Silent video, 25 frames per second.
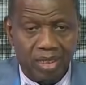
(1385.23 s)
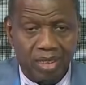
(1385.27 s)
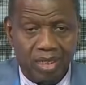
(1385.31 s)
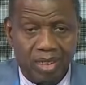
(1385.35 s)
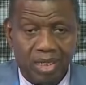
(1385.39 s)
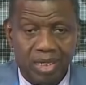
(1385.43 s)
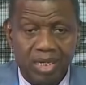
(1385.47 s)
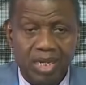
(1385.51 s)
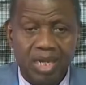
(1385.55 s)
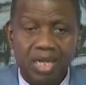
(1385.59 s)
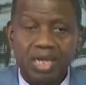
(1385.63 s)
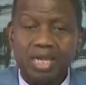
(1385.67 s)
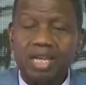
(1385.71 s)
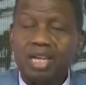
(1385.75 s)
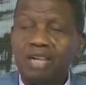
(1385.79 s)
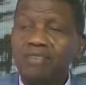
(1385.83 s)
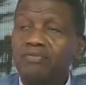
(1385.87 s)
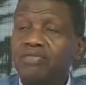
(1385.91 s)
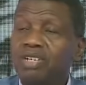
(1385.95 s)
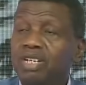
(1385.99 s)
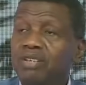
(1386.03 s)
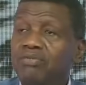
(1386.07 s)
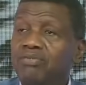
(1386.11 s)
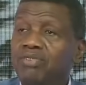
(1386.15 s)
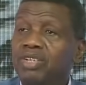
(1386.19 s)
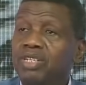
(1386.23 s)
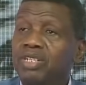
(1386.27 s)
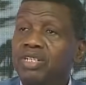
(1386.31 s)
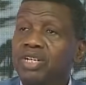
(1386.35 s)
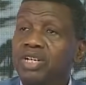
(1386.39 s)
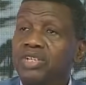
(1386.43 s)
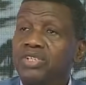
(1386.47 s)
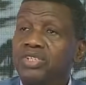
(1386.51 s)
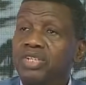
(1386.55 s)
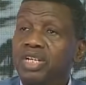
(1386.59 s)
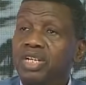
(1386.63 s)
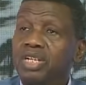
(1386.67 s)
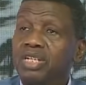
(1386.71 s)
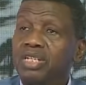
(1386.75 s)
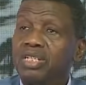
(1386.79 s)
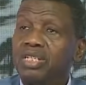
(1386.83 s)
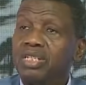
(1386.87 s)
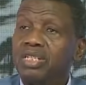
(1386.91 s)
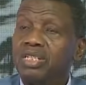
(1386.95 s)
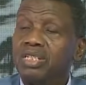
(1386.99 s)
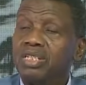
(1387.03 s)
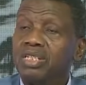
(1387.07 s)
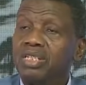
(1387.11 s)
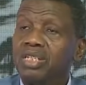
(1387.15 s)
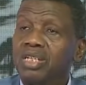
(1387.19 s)
And he gave the invitation,
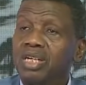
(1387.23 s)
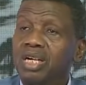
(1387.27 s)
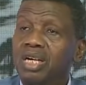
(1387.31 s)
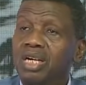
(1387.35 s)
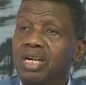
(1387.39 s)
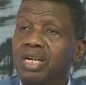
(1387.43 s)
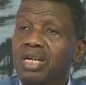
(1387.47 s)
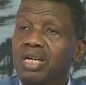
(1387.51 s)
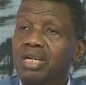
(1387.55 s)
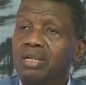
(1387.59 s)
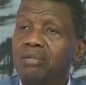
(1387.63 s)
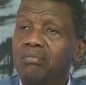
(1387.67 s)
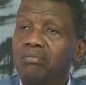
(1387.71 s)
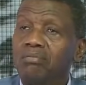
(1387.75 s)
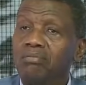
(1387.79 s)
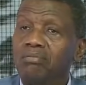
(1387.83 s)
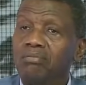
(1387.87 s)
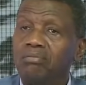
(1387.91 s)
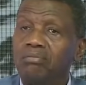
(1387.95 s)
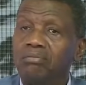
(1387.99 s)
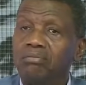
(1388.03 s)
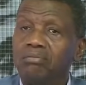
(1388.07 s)
"Come."